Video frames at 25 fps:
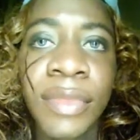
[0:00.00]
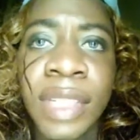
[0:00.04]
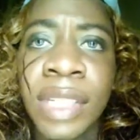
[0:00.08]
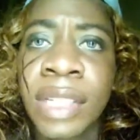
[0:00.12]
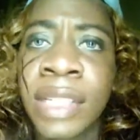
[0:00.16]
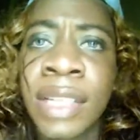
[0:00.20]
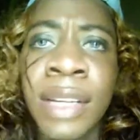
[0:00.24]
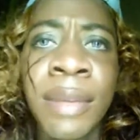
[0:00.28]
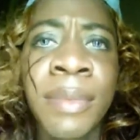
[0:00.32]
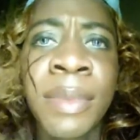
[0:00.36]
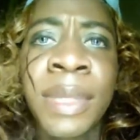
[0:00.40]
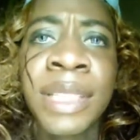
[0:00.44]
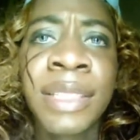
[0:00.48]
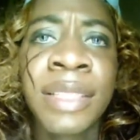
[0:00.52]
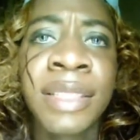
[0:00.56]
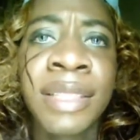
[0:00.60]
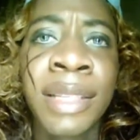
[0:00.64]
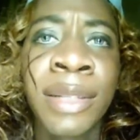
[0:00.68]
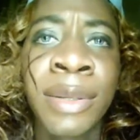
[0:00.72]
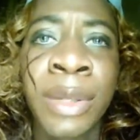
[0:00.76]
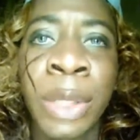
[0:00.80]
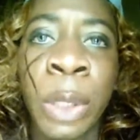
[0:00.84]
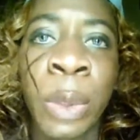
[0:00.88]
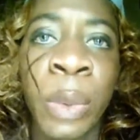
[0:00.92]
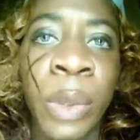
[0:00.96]
And I'm not
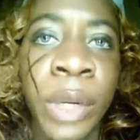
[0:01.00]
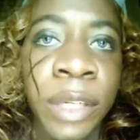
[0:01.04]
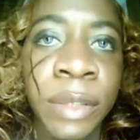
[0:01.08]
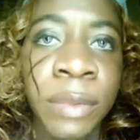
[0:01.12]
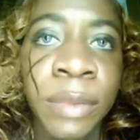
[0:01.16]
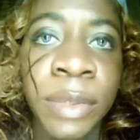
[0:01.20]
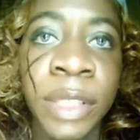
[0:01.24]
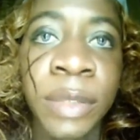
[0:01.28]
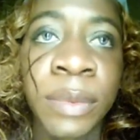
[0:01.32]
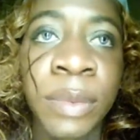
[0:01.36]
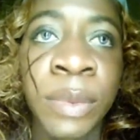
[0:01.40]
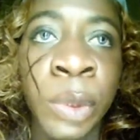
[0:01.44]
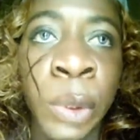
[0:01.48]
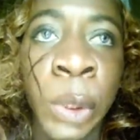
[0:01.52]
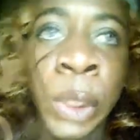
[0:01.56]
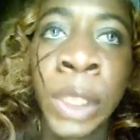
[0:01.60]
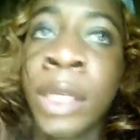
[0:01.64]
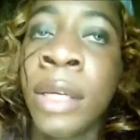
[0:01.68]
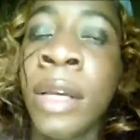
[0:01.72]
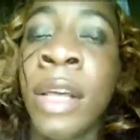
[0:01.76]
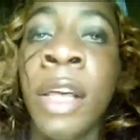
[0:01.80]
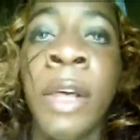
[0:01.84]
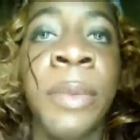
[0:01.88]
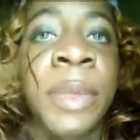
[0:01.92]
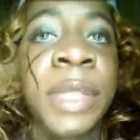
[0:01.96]
saying all white people,
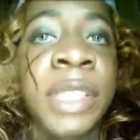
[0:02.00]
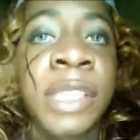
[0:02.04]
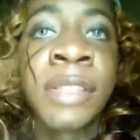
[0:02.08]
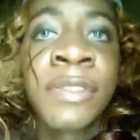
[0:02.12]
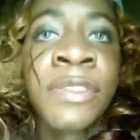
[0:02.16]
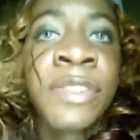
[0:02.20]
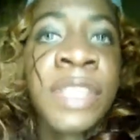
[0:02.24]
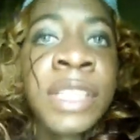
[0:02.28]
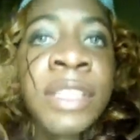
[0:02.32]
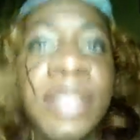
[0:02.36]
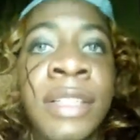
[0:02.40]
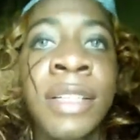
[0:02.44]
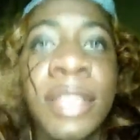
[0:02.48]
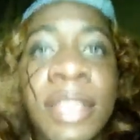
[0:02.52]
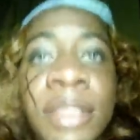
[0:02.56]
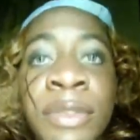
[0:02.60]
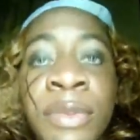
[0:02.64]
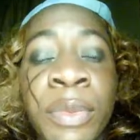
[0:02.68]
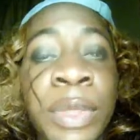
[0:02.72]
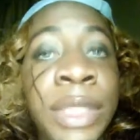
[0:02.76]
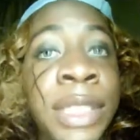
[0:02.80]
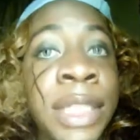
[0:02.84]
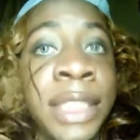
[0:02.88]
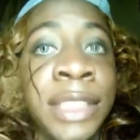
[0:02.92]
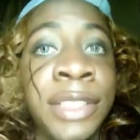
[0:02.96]
because if this doesn't
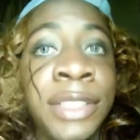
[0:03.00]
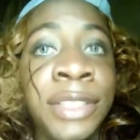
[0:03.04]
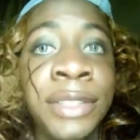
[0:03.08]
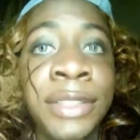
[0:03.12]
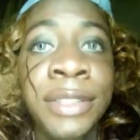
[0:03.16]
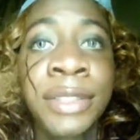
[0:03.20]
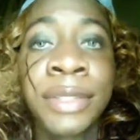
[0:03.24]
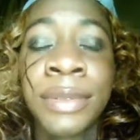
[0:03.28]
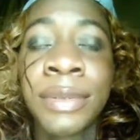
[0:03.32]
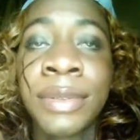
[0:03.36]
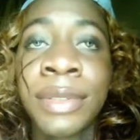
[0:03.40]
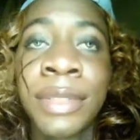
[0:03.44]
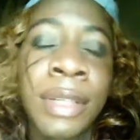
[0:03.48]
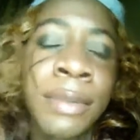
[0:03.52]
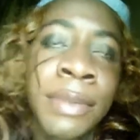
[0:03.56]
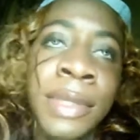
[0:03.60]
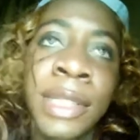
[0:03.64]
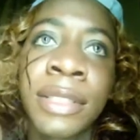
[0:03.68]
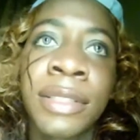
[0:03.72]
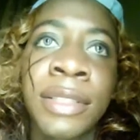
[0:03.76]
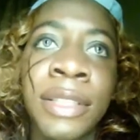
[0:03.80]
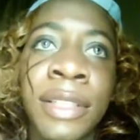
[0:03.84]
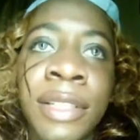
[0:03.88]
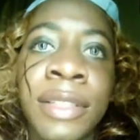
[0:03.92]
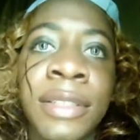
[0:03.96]
relate to you, then I'm not
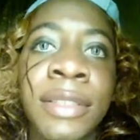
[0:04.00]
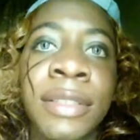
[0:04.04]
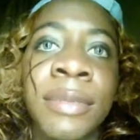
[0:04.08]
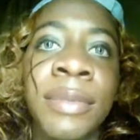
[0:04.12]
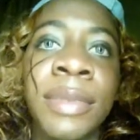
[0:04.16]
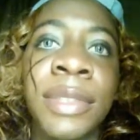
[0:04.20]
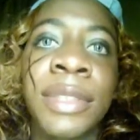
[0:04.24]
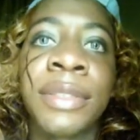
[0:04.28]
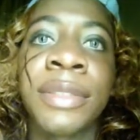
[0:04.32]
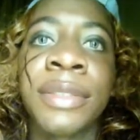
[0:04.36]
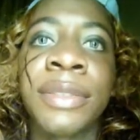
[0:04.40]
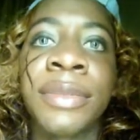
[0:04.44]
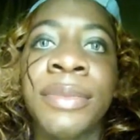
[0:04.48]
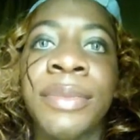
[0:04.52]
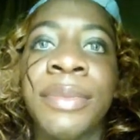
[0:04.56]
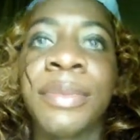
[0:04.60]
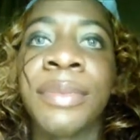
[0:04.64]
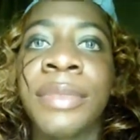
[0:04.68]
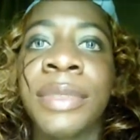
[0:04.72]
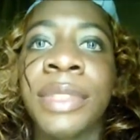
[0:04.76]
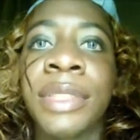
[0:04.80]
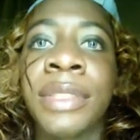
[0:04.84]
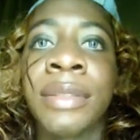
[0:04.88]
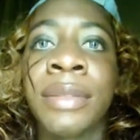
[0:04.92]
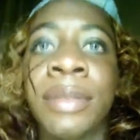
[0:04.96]
talking about you.
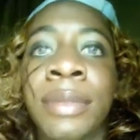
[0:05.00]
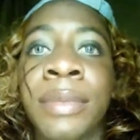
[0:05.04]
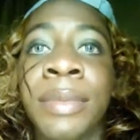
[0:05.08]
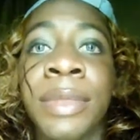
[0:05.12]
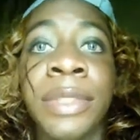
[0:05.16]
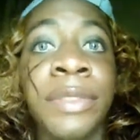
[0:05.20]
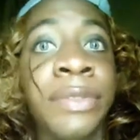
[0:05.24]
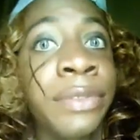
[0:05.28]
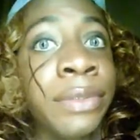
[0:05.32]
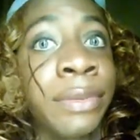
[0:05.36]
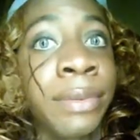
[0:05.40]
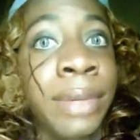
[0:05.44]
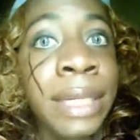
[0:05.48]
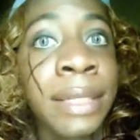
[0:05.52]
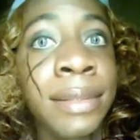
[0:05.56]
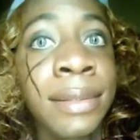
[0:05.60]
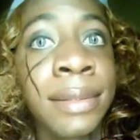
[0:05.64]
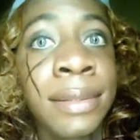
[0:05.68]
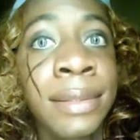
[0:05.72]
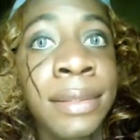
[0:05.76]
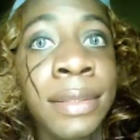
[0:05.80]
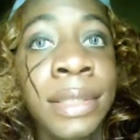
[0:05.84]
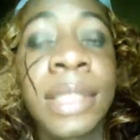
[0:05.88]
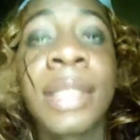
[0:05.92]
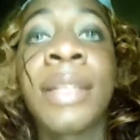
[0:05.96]
But if you're
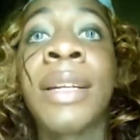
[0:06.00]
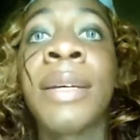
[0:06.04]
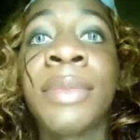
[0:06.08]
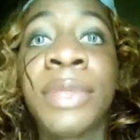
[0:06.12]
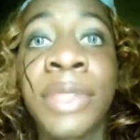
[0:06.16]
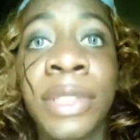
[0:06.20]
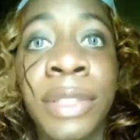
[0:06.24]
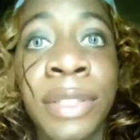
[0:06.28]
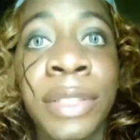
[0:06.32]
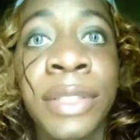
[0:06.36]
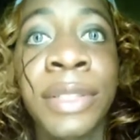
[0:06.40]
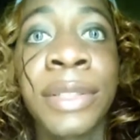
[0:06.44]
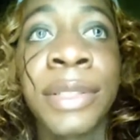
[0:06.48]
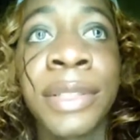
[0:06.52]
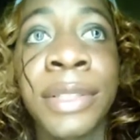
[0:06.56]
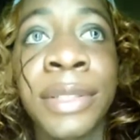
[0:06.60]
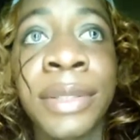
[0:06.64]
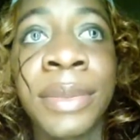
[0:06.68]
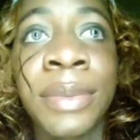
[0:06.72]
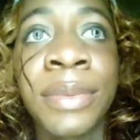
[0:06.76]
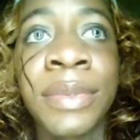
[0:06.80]
racist, then I'm talking to you.